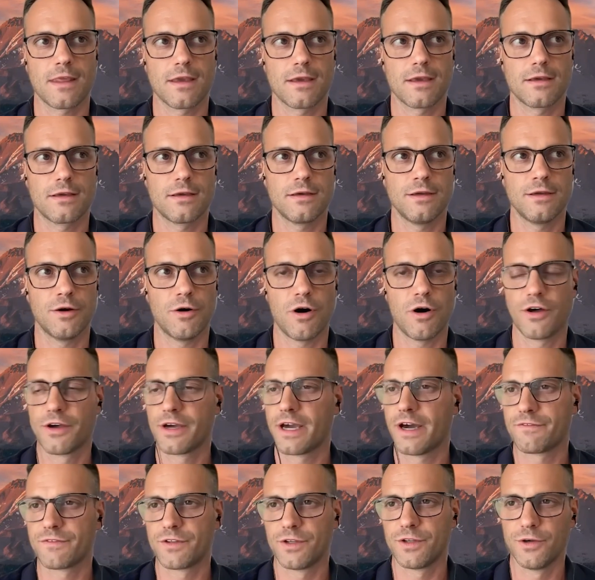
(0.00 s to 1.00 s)
you know, all you
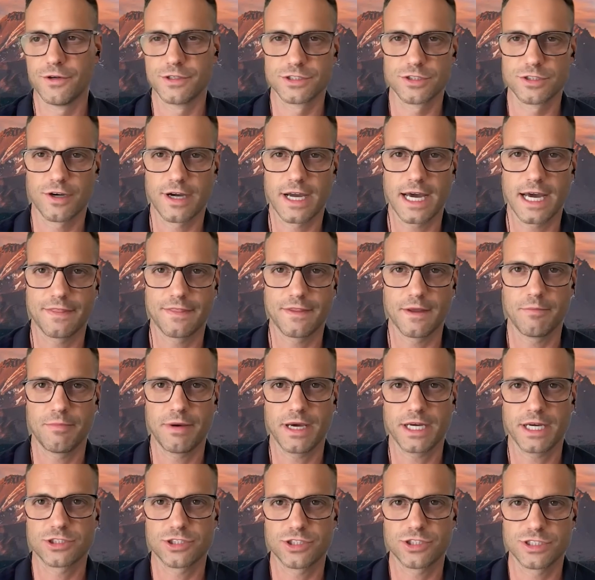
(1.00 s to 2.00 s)
have to do is look at the
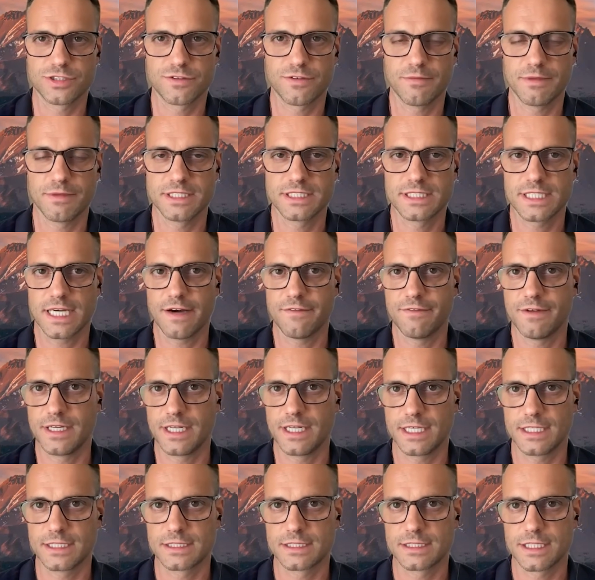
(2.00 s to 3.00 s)
pictures from the
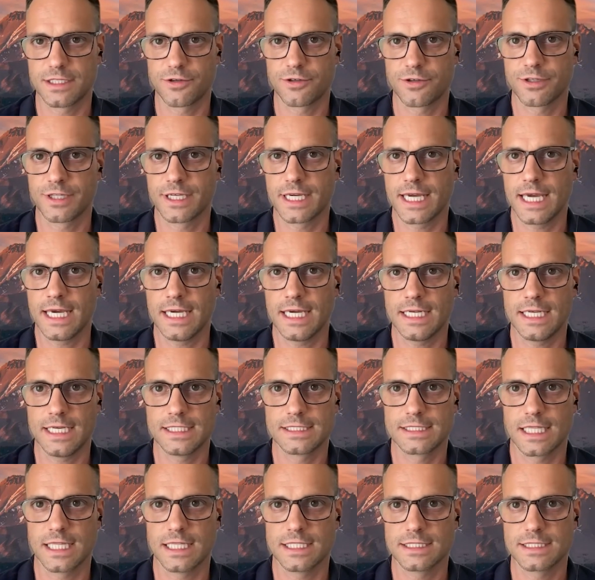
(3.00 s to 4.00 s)
seventies and early eighties
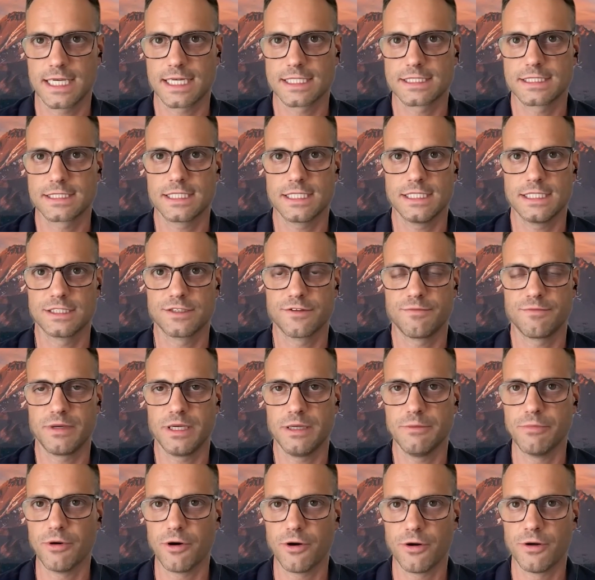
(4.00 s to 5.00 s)
and the sixties of
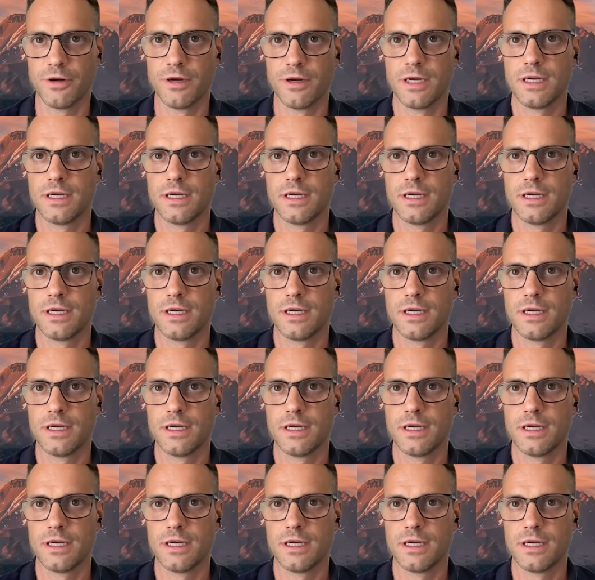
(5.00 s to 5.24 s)
people.